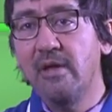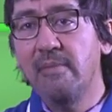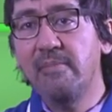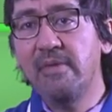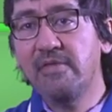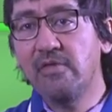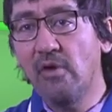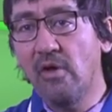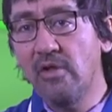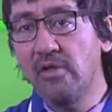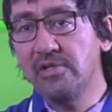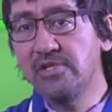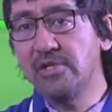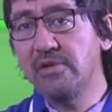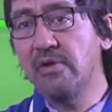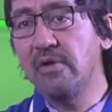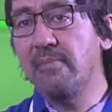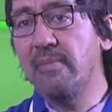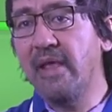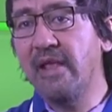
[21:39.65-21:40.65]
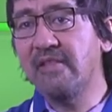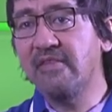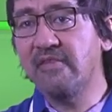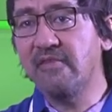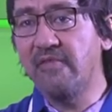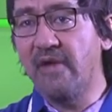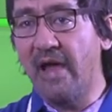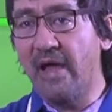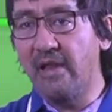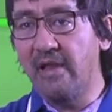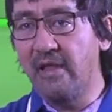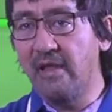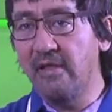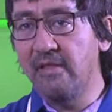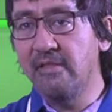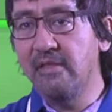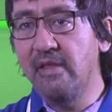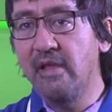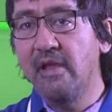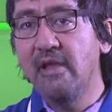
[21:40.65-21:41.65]
mythology remains
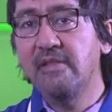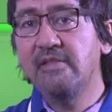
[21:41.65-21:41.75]
valid